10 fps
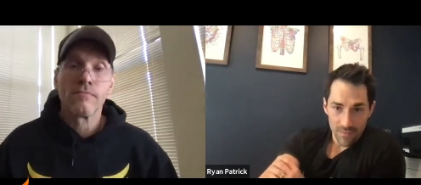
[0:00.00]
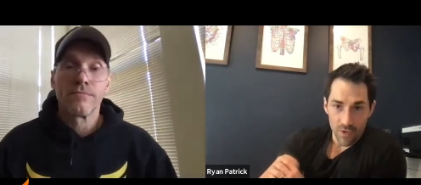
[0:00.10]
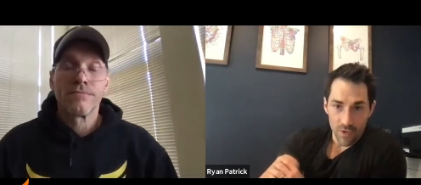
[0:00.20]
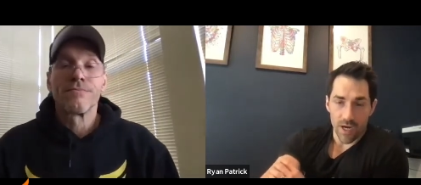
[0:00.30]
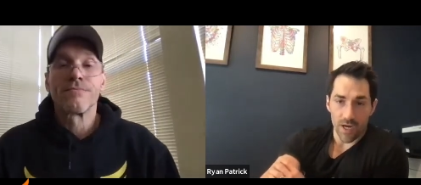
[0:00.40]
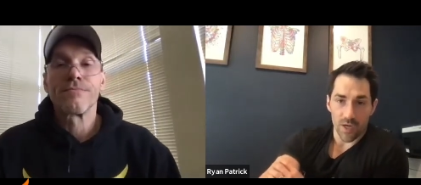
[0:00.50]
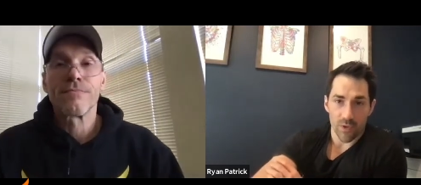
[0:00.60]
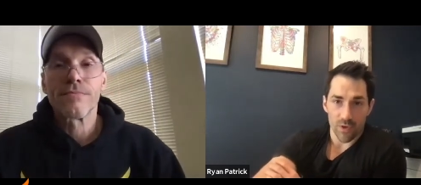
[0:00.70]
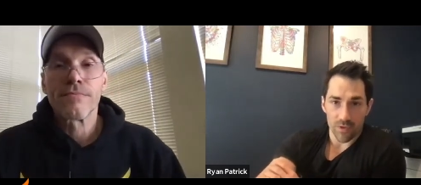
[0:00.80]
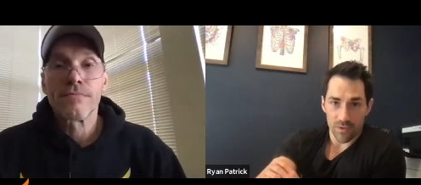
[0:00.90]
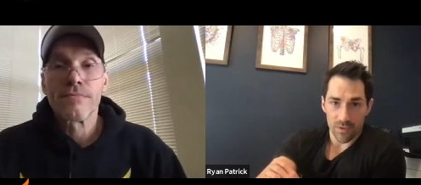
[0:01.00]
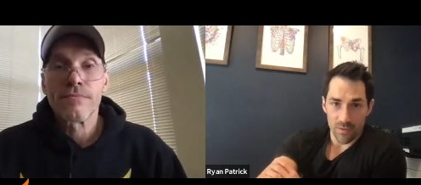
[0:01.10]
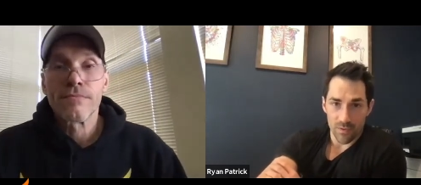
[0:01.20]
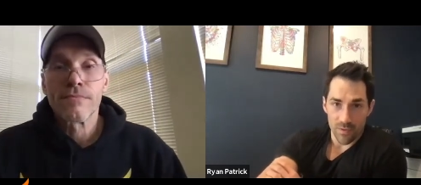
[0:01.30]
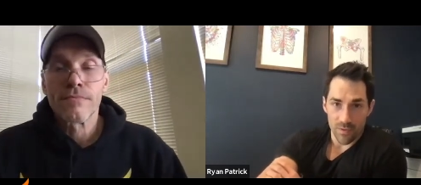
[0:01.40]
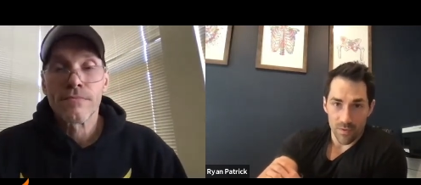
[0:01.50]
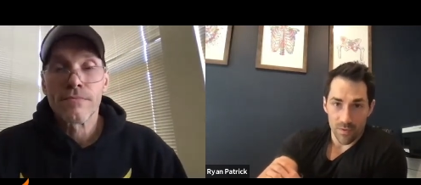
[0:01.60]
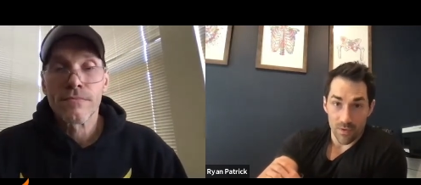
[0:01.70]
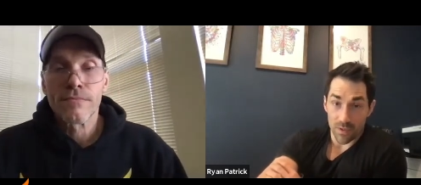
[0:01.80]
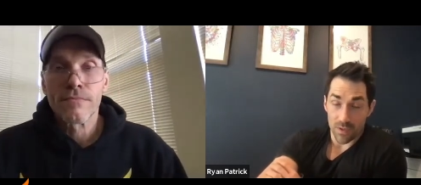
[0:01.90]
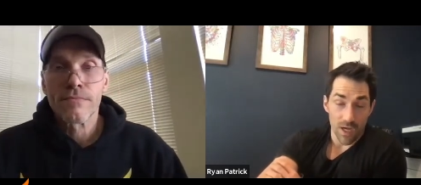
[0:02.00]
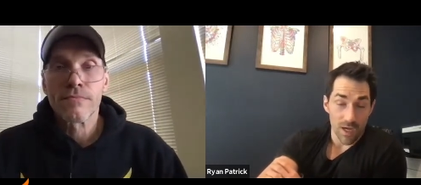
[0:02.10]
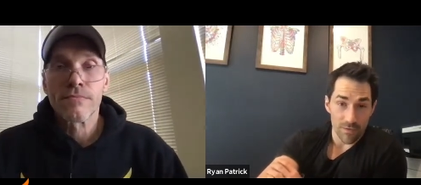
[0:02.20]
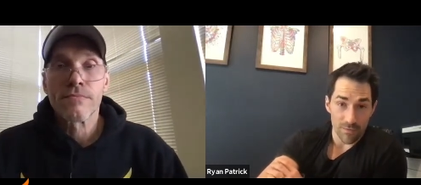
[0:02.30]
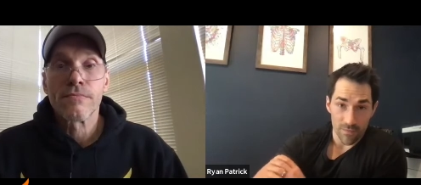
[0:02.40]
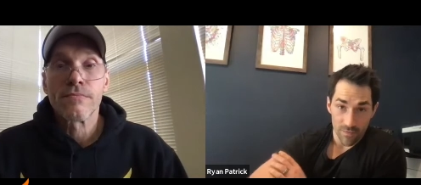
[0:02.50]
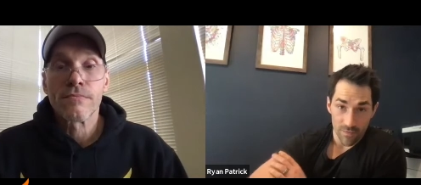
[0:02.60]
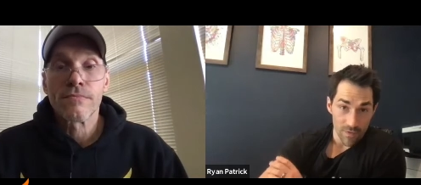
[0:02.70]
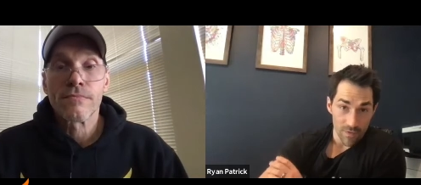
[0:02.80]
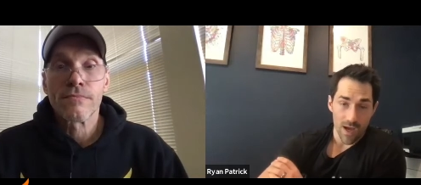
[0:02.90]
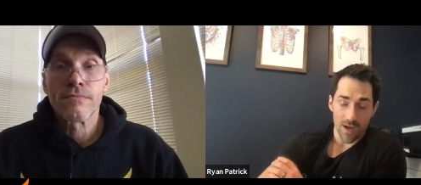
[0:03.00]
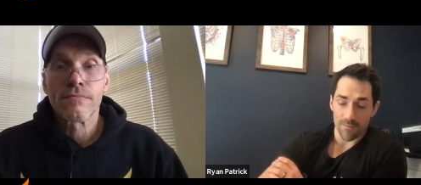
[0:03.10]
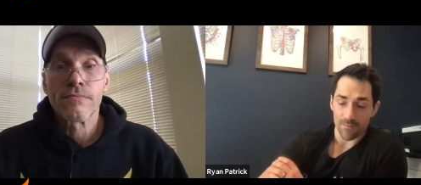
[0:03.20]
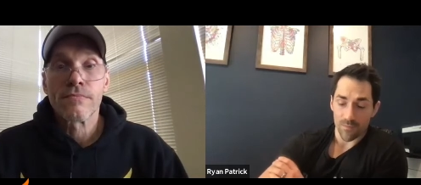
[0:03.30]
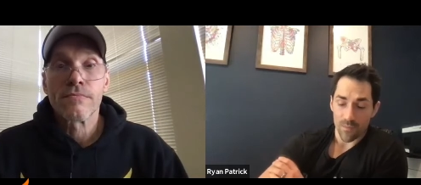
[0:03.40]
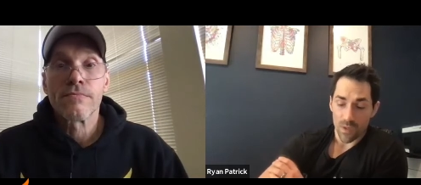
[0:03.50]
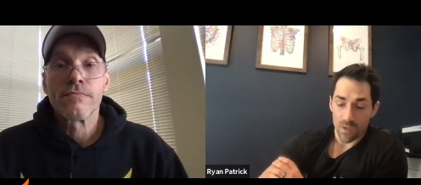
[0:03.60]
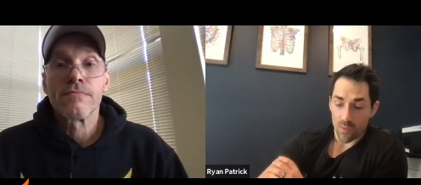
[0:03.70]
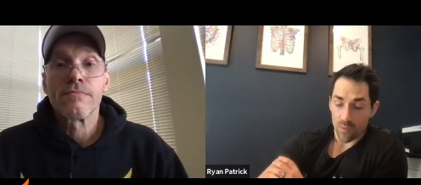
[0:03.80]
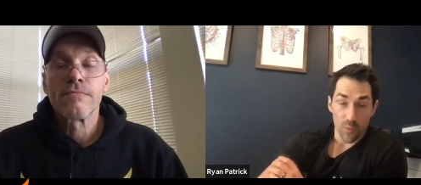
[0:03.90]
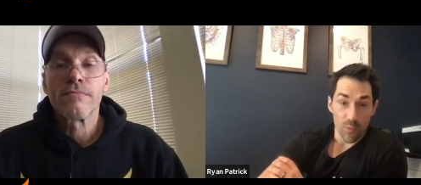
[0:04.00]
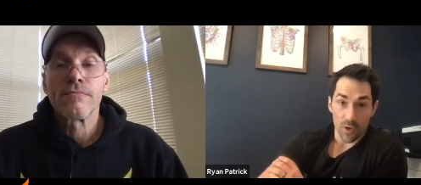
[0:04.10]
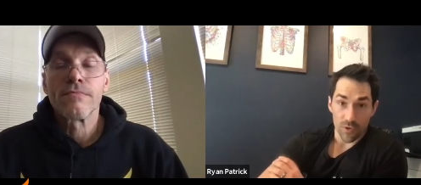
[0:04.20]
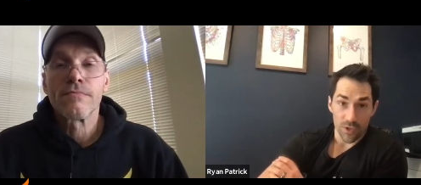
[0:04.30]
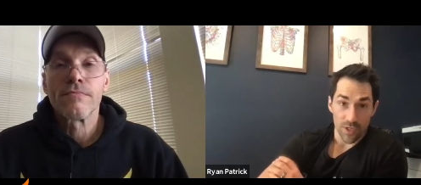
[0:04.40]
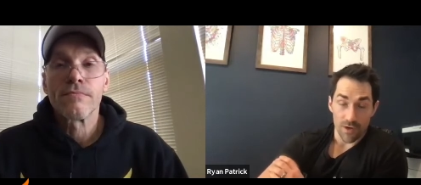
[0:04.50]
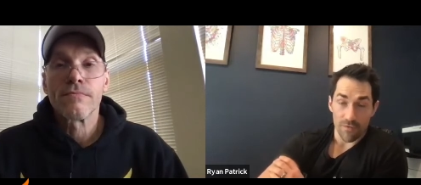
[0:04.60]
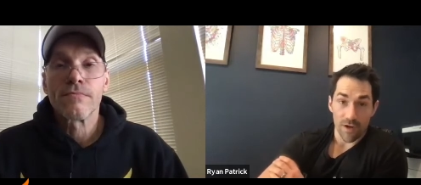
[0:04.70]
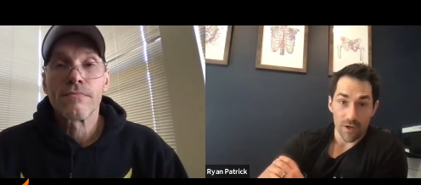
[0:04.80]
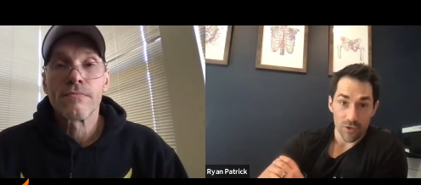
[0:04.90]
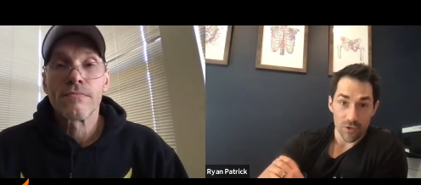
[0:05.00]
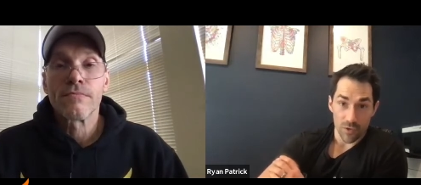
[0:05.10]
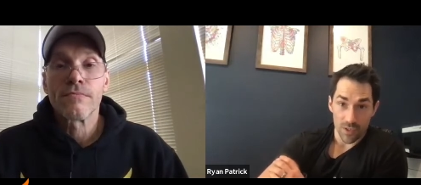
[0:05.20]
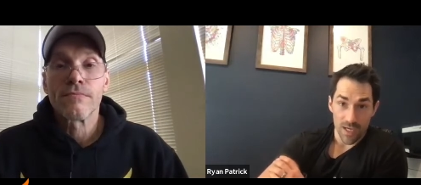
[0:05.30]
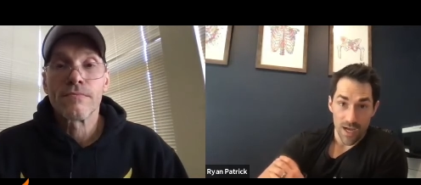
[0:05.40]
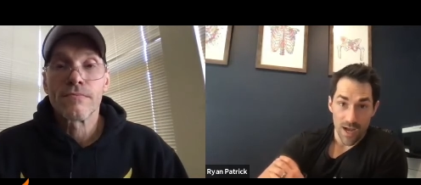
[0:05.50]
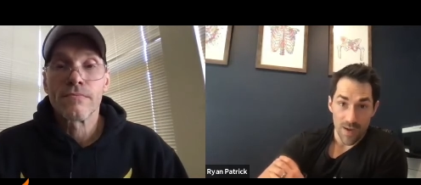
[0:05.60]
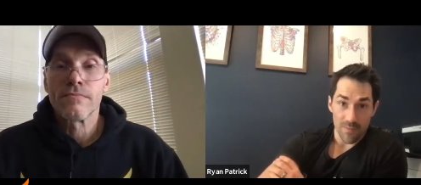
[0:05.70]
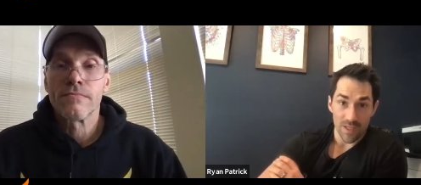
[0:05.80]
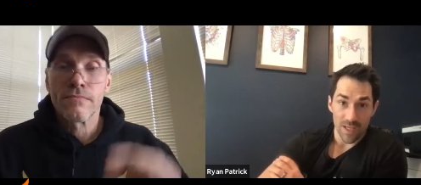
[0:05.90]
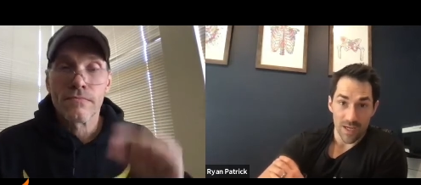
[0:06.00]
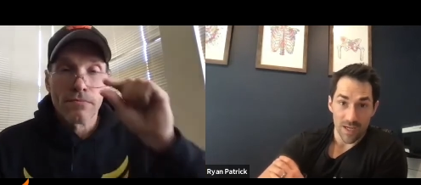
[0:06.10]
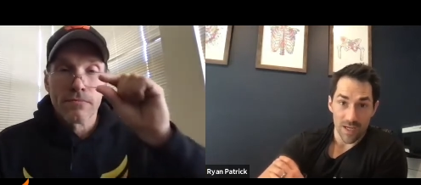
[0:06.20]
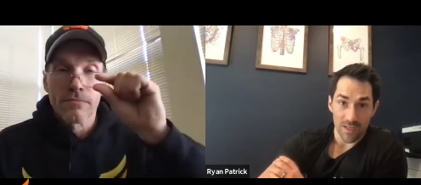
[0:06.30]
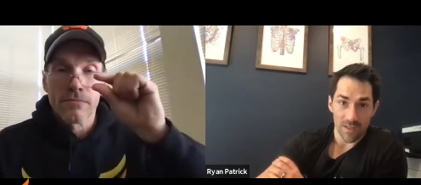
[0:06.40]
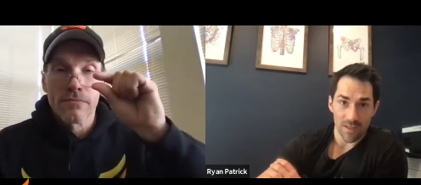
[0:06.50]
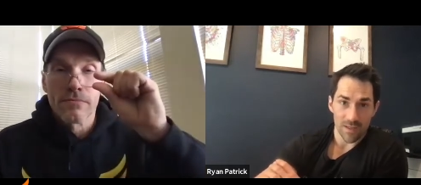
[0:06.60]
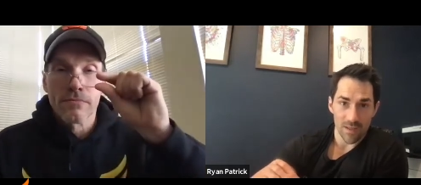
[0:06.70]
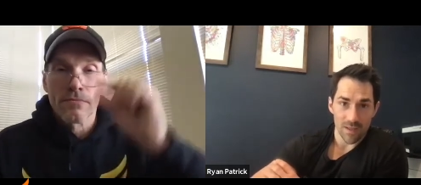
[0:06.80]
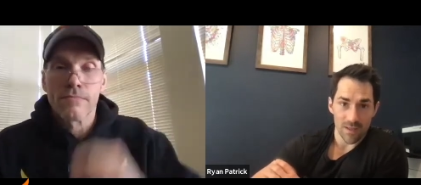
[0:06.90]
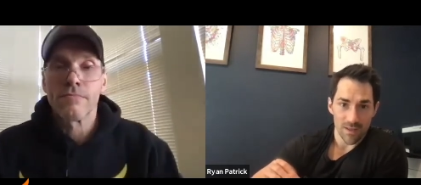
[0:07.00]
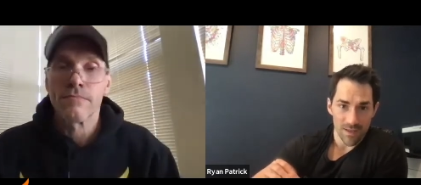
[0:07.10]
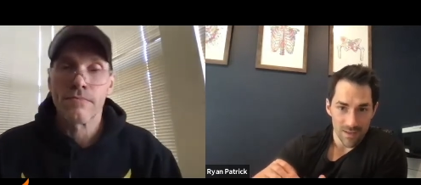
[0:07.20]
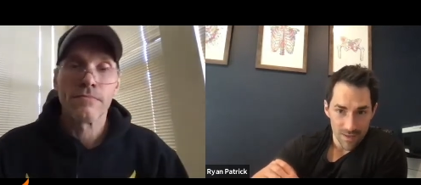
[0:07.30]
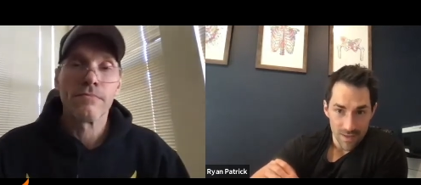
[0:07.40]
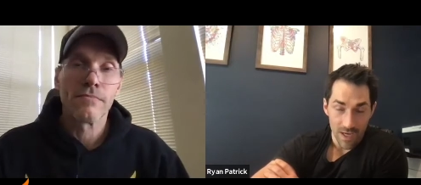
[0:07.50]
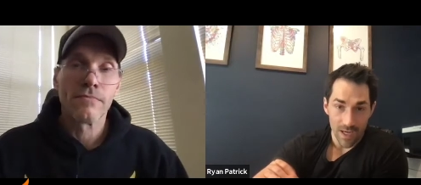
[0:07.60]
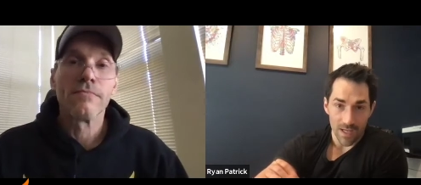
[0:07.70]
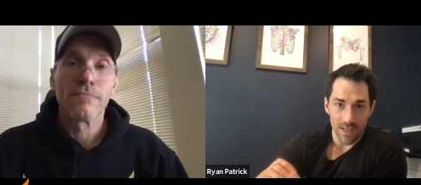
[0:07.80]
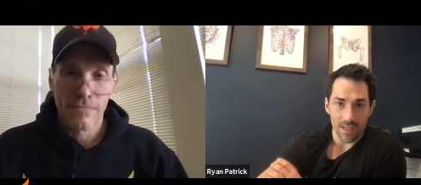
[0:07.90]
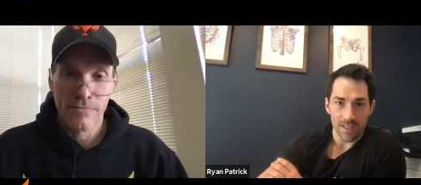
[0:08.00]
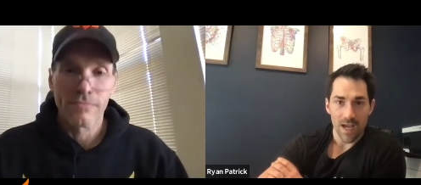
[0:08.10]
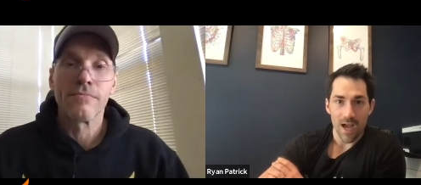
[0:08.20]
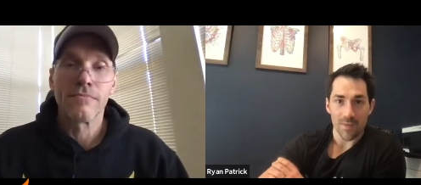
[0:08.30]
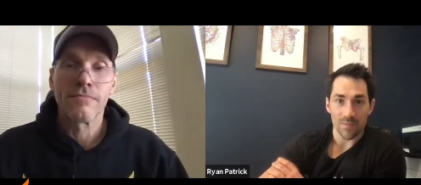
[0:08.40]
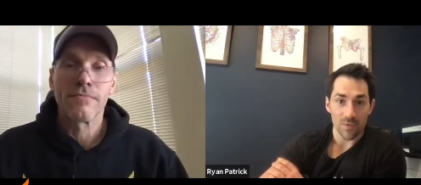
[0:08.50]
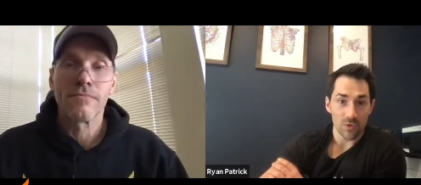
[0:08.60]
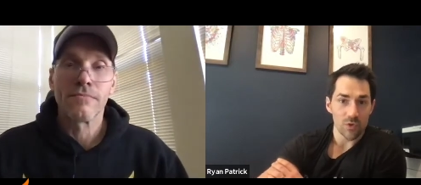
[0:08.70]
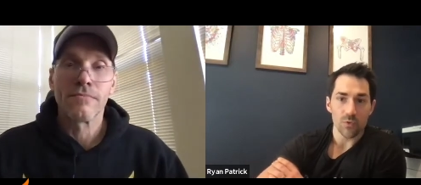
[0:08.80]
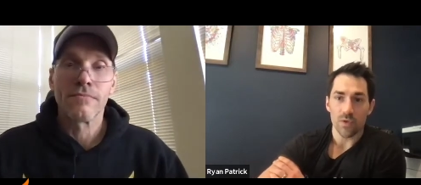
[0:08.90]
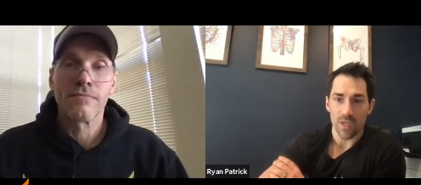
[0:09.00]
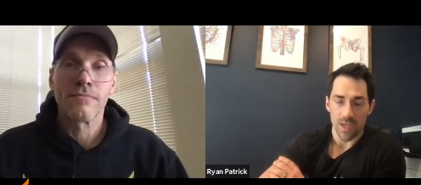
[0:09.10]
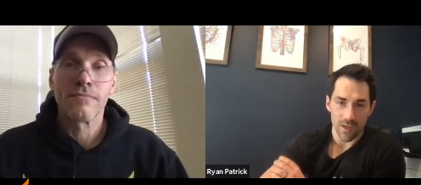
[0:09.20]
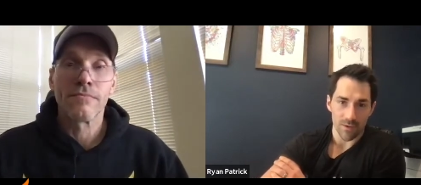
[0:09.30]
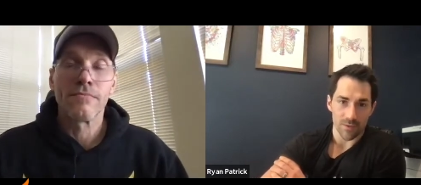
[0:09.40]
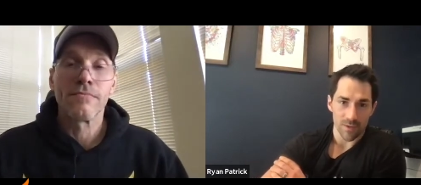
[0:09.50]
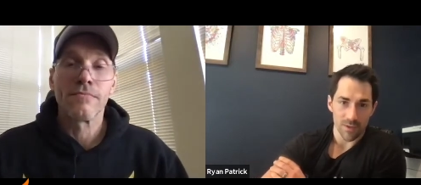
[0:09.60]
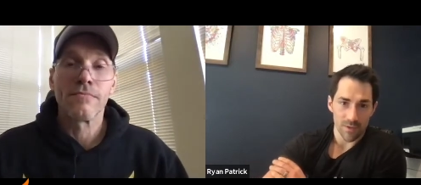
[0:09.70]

Speaker 1: they're trying to produce a ton of um, propulsion in a very short time, but they need they need the time to yield.